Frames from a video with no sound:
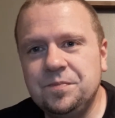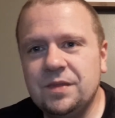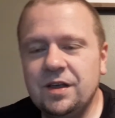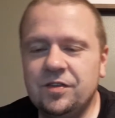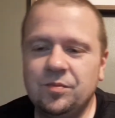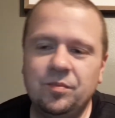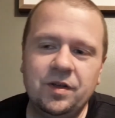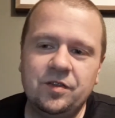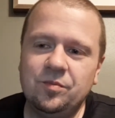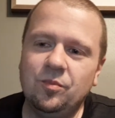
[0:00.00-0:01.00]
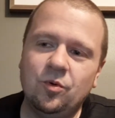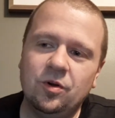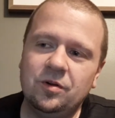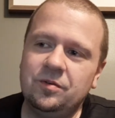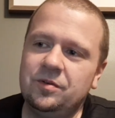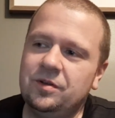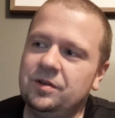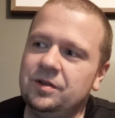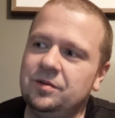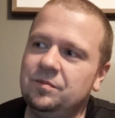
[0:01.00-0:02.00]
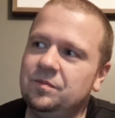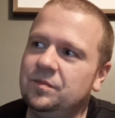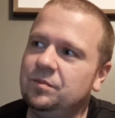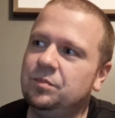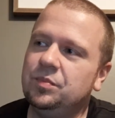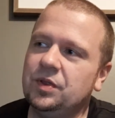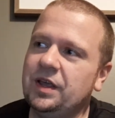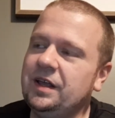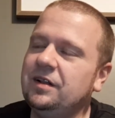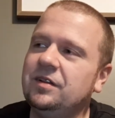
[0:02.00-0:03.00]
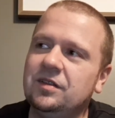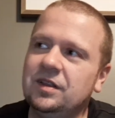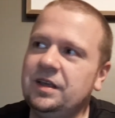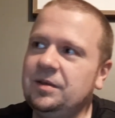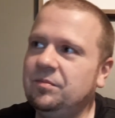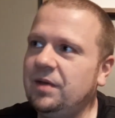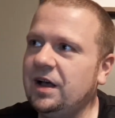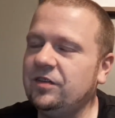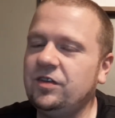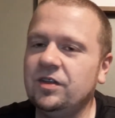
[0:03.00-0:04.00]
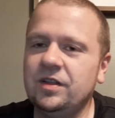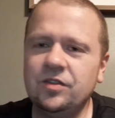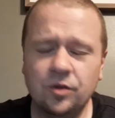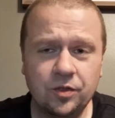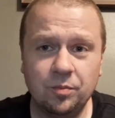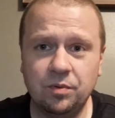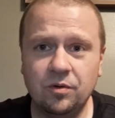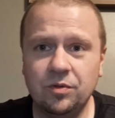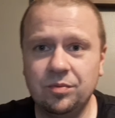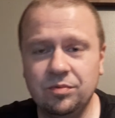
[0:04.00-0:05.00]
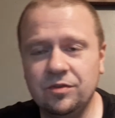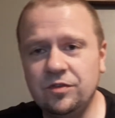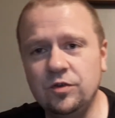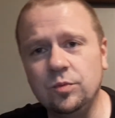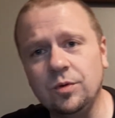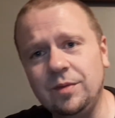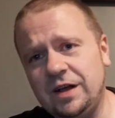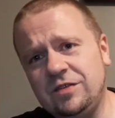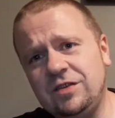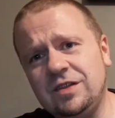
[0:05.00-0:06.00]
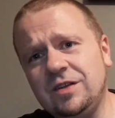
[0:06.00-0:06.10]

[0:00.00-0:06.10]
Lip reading: It's more blatantly masculine, though they're both super masculine.